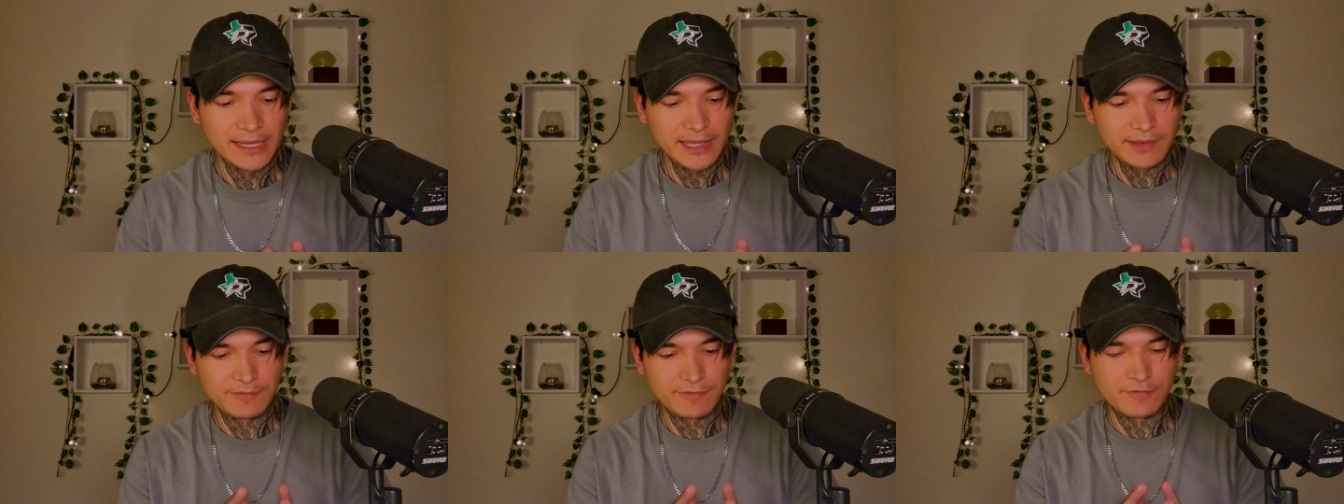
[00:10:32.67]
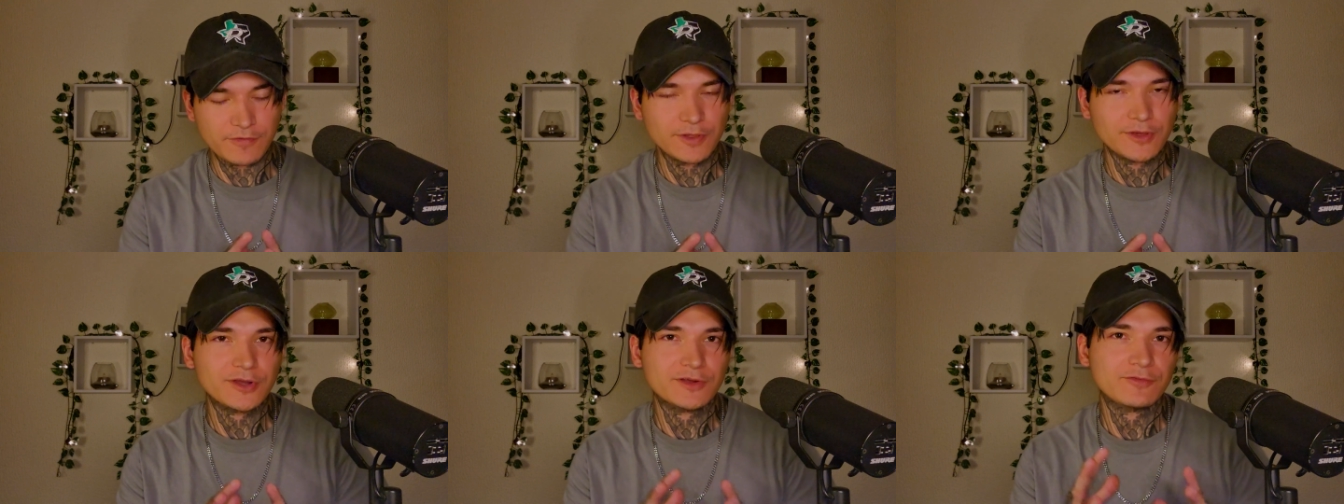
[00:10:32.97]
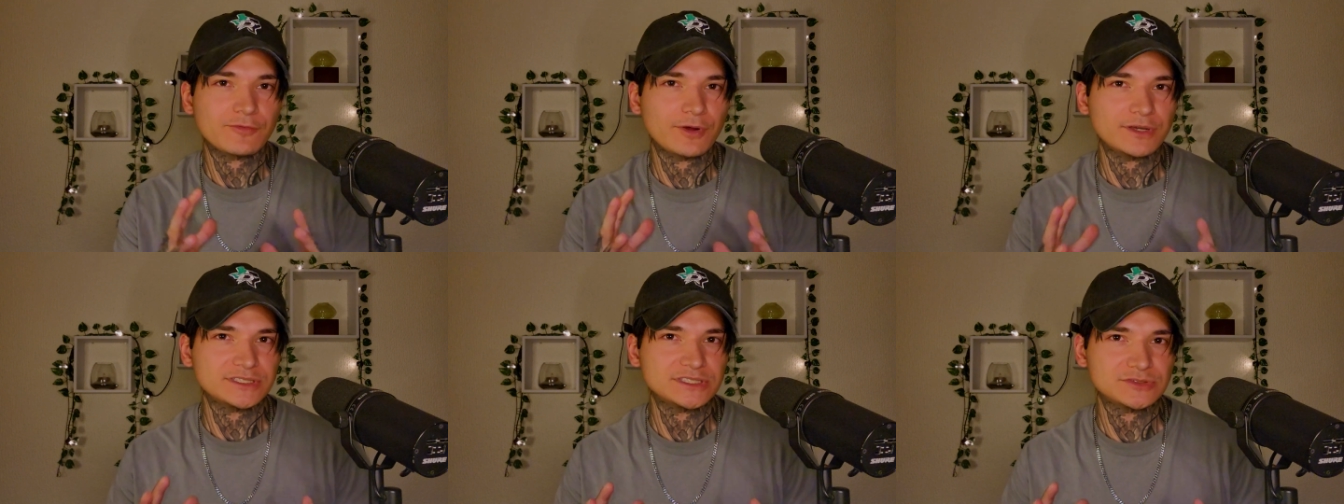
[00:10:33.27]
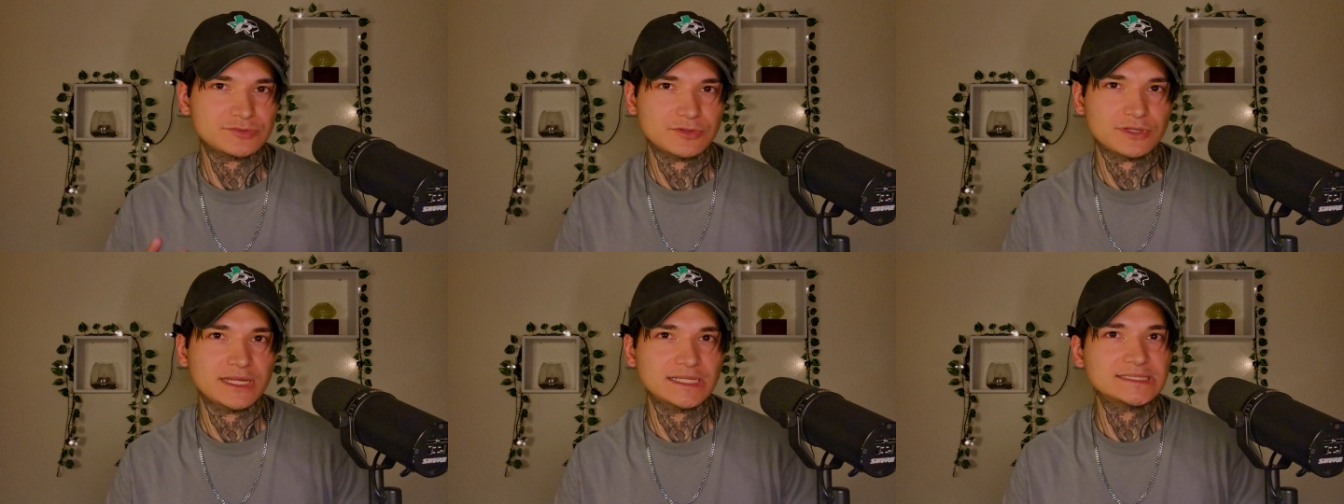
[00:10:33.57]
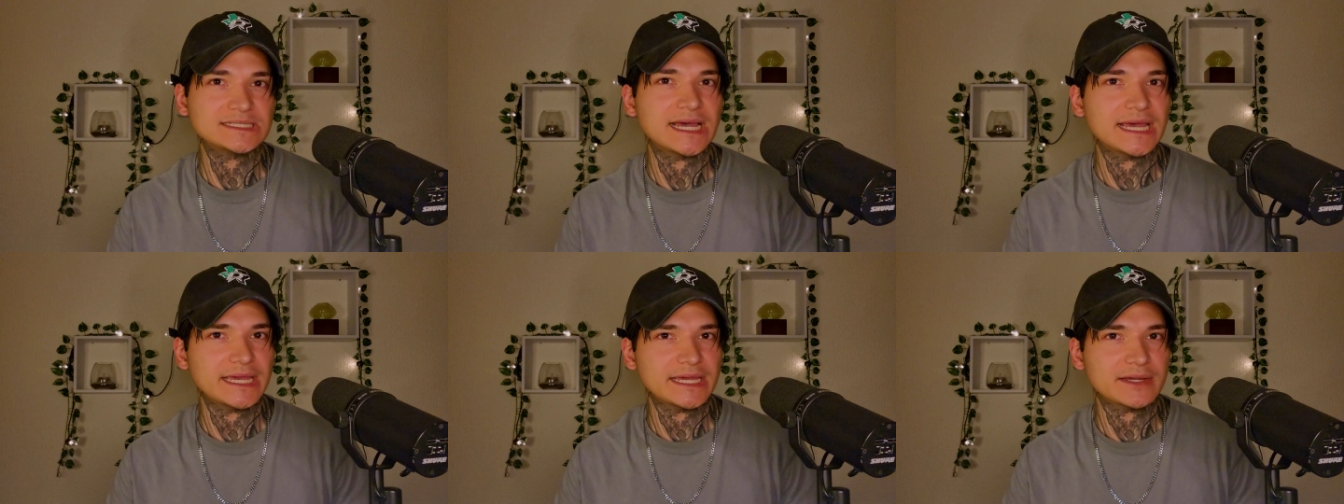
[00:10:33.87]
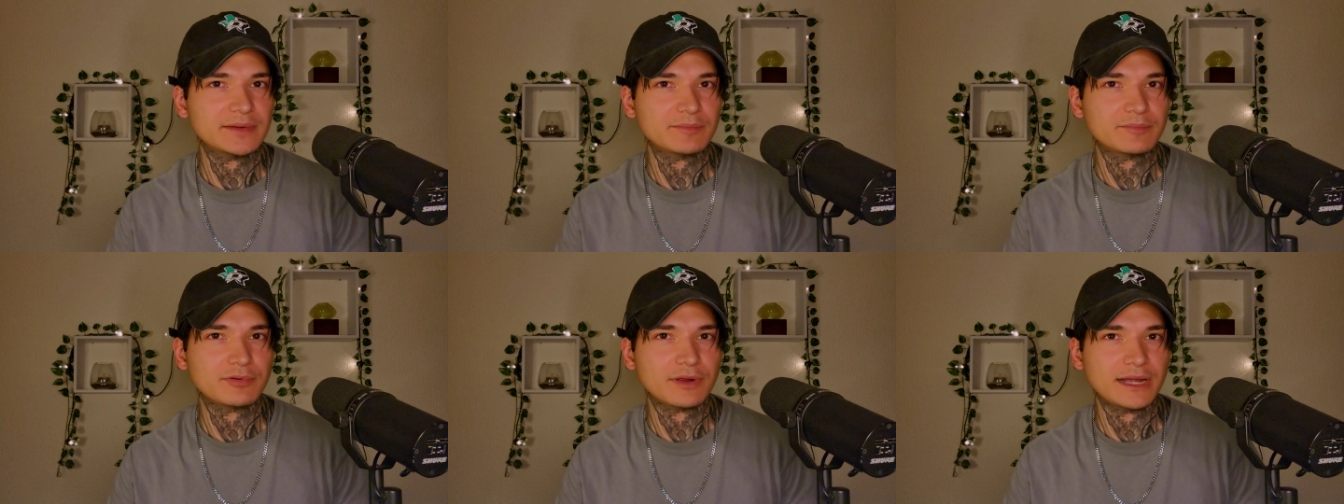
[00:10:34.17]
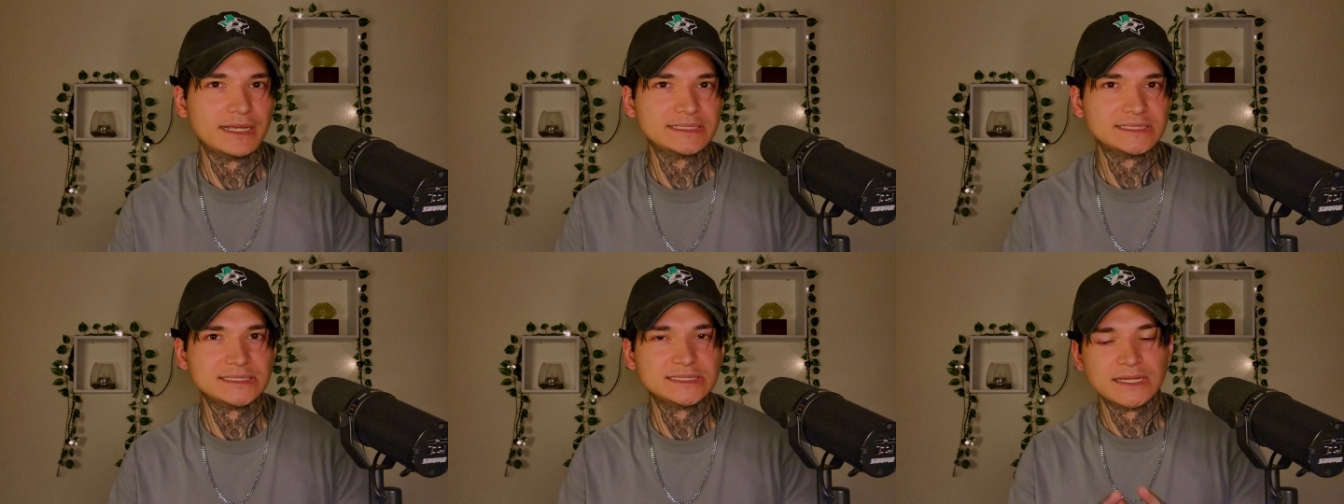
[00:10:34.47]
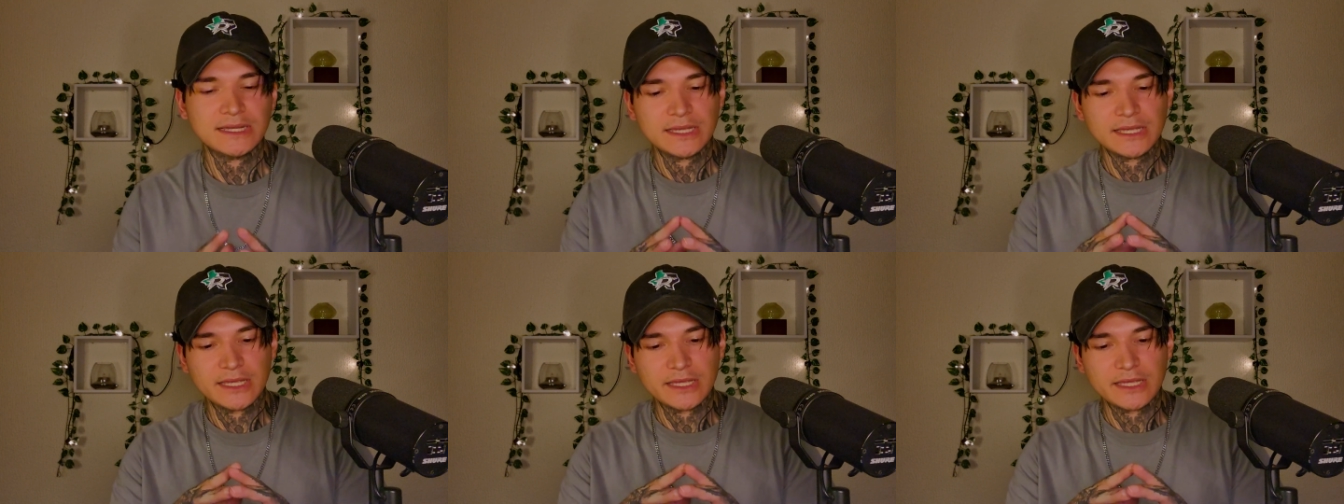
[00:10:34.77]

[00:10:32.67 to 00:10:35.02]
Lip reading: If you feel like your voice is really tight and compressed,